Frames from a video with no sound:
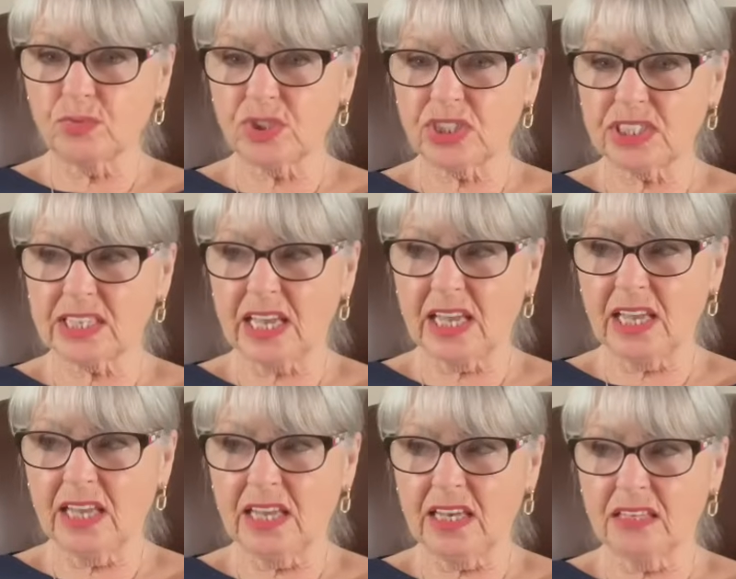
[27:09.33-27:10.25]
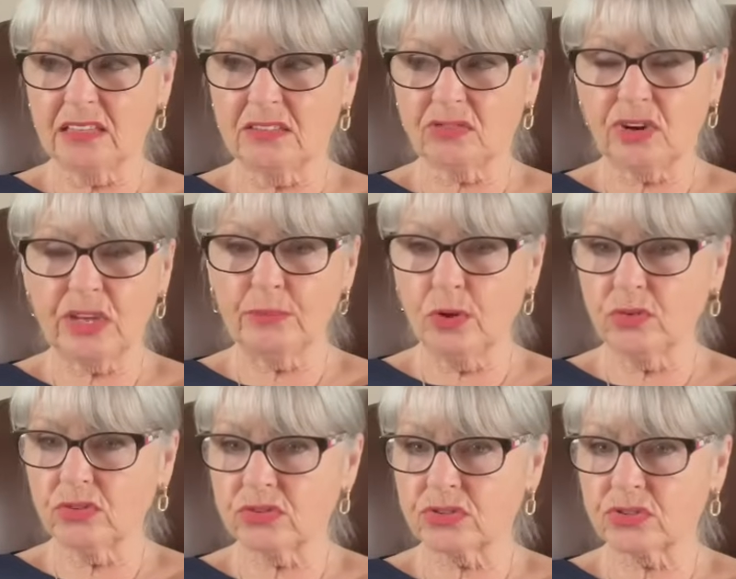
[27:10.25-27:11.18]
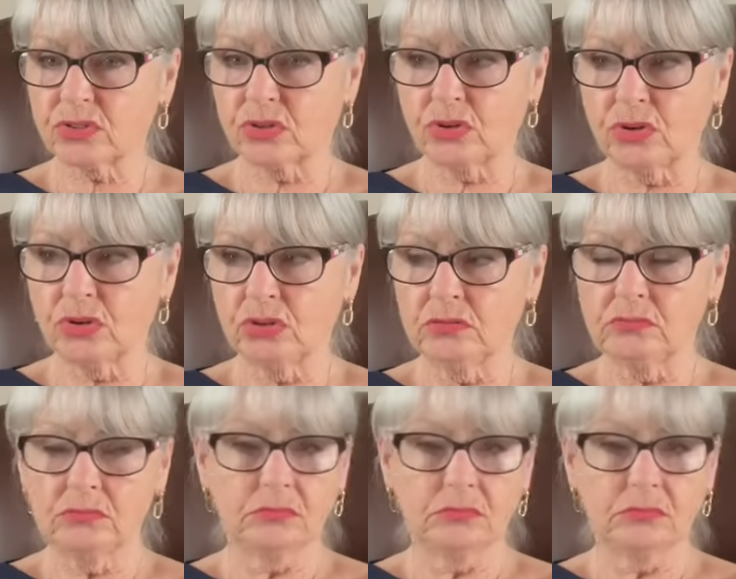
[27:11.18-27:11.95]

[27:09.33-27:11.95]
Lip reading: would you say, in 3 months? So